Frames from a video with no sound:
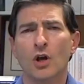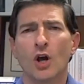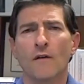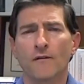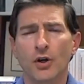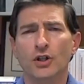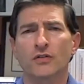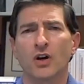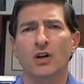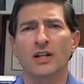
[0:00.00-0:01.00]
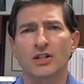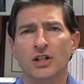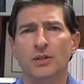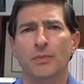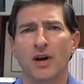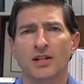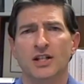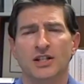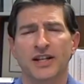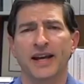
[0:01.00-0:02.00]
First of all, is such a process
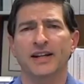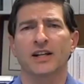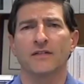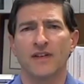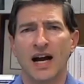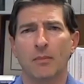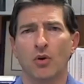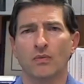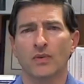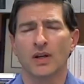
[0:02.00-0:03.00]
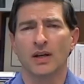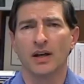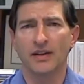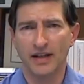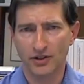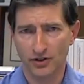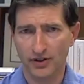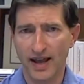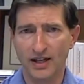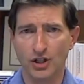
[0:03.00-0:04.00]
technically viable? And the answer to
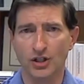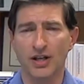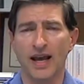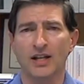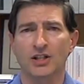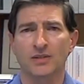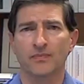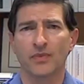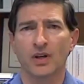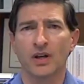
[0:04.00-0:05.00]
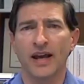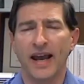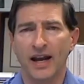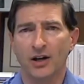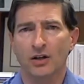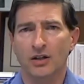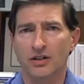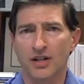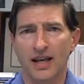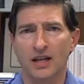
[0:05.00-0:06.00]
that is yes. Air
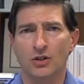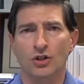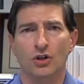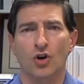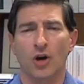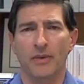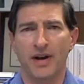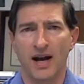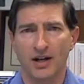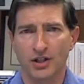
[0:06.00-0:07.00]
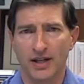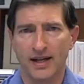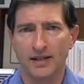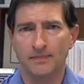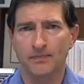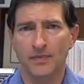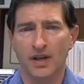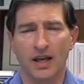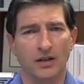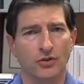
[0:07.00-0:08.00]
contains carbon dioxide,
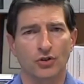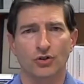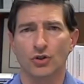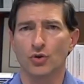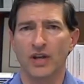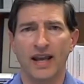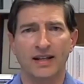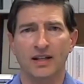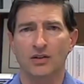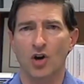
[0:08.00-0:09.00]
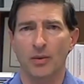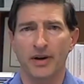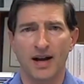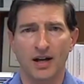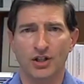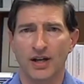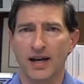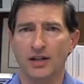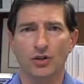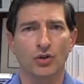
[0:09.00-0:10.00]
and you can get carbon dioxide
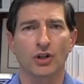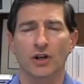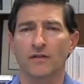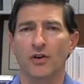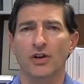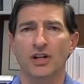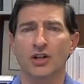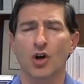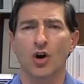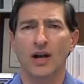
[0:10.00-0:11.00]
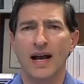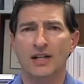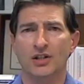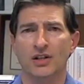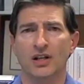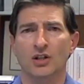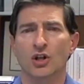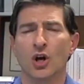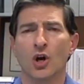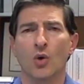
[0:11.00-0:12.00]
and you can convert it into all kinds of things.
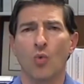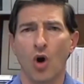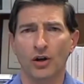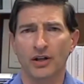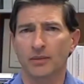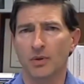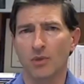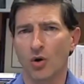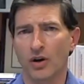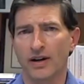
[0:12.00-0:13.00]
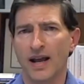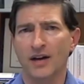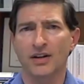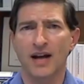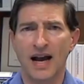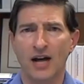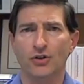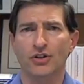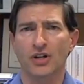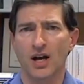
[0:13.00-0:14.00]
Water can be broken down into
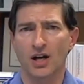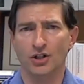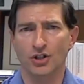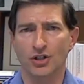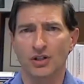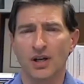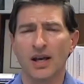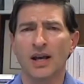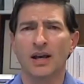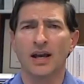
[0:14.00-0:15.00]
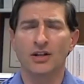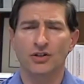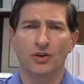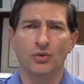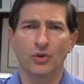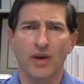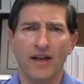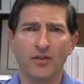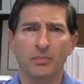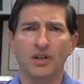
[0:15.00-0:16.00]
hydrogen and oxygen, and so you have
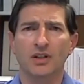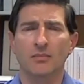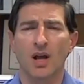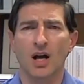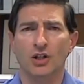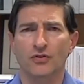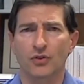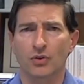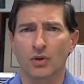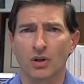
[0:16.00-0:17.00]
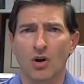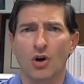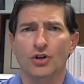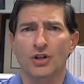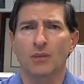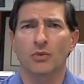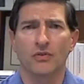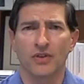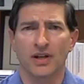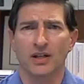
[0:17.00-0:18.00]
the building blocks for a large number of
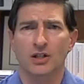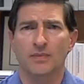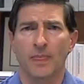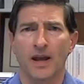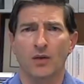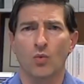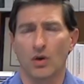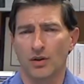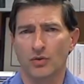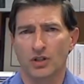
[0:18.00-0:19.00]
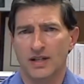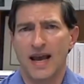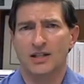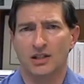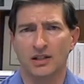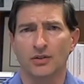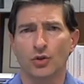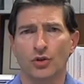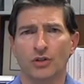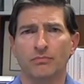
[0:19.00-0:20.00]
things. And one of those is gasoline. You
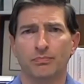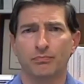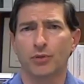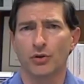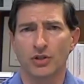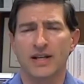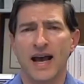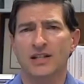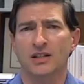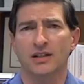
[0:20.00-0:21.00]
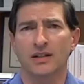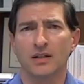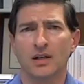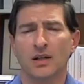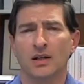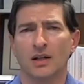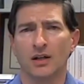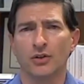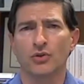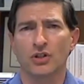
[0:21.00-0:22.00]
could produce gasoline
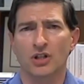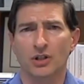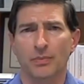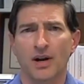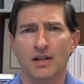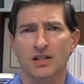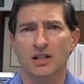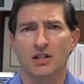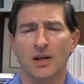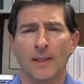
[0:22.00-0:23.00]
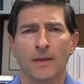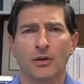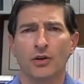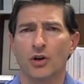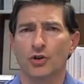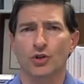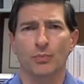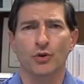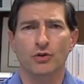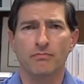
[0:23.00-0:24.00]
using such a process. You could also
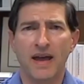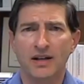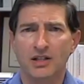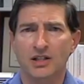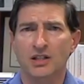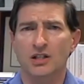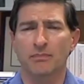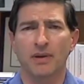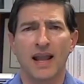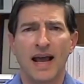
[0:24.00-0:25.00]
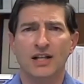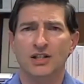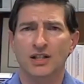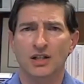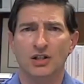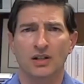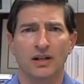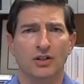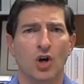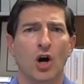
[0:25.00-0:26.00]
produce medicines and plastics
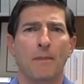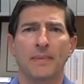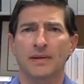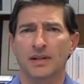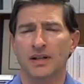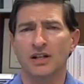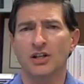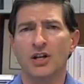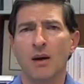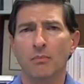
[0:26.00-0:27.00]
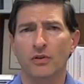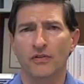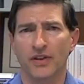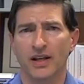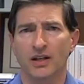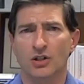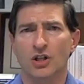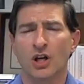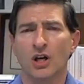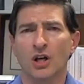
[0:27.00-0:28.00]
and carpet and any number of things
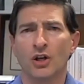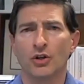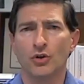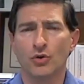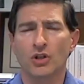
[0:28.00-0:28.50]
using a